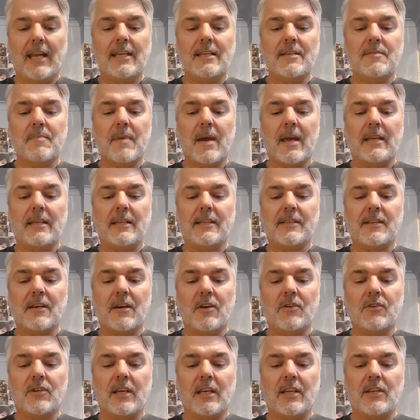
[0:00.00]
his men
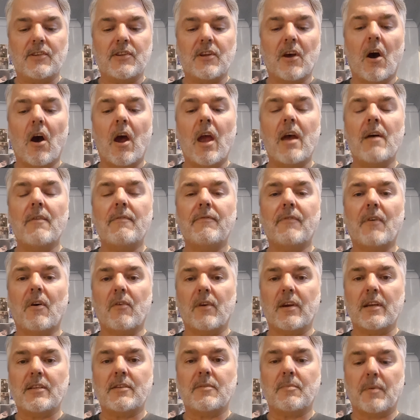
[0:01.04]
search the entire
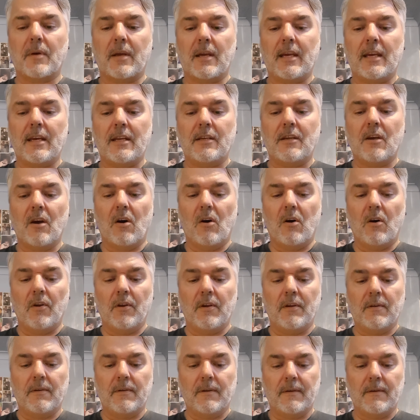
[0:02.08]
forest, but he had gone.